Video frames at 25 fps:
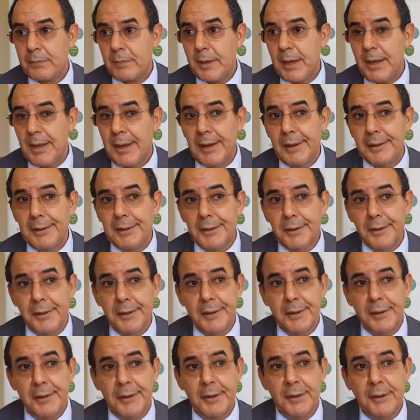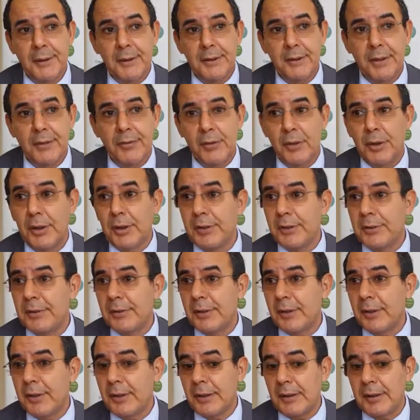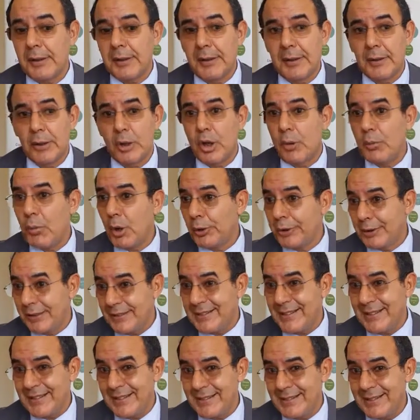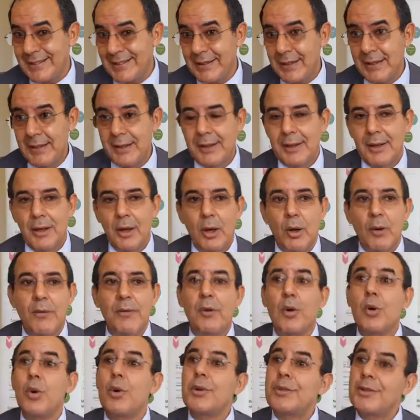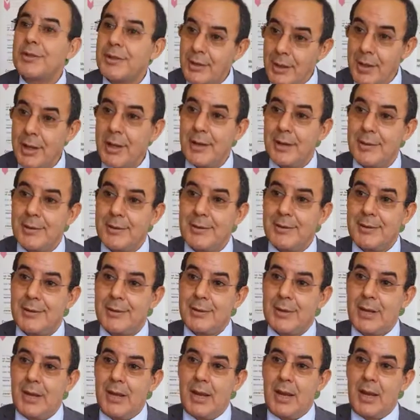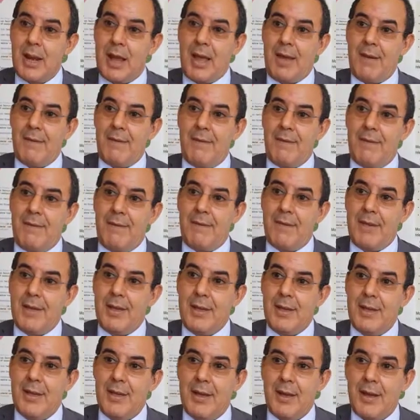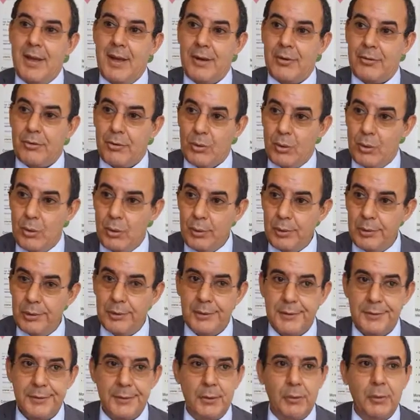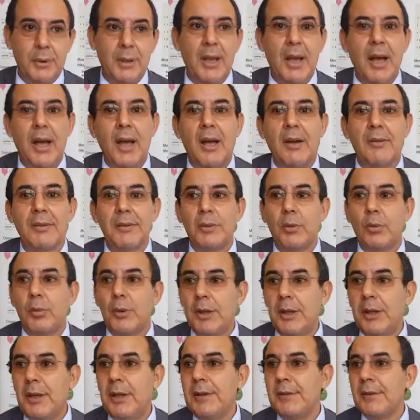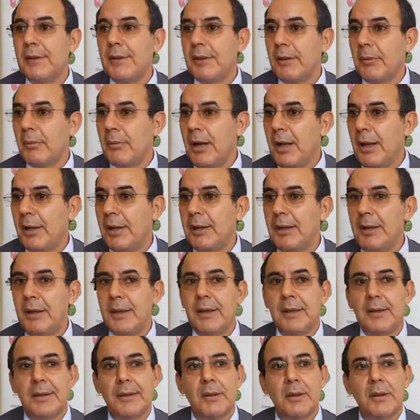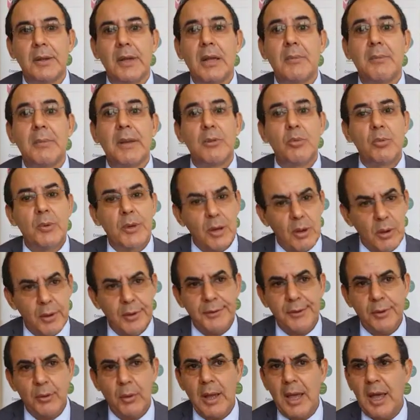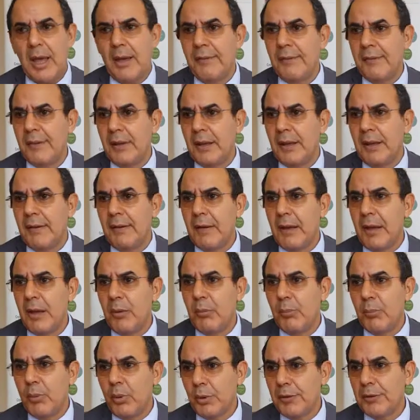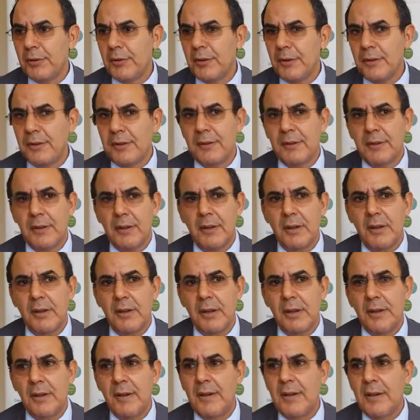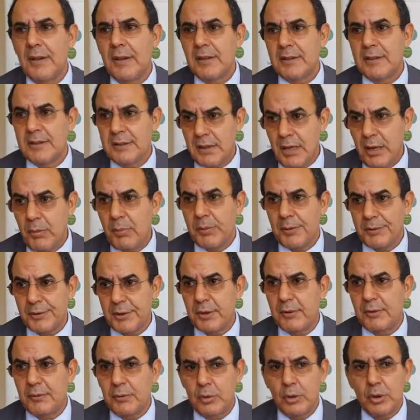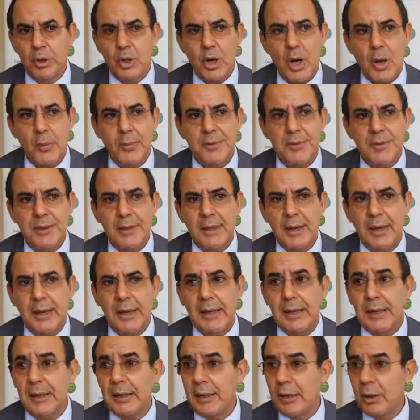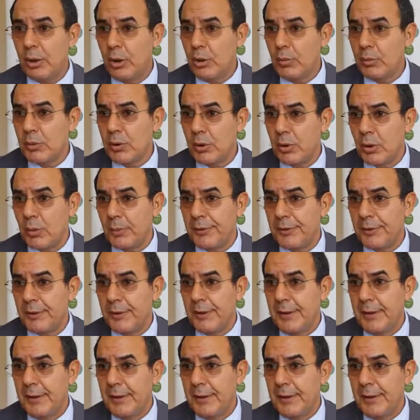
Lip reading: and different commodities. Of course, cereals still have a role, so we have the wheat and the barley and all that, but we also have important staples and food crops like legume crops.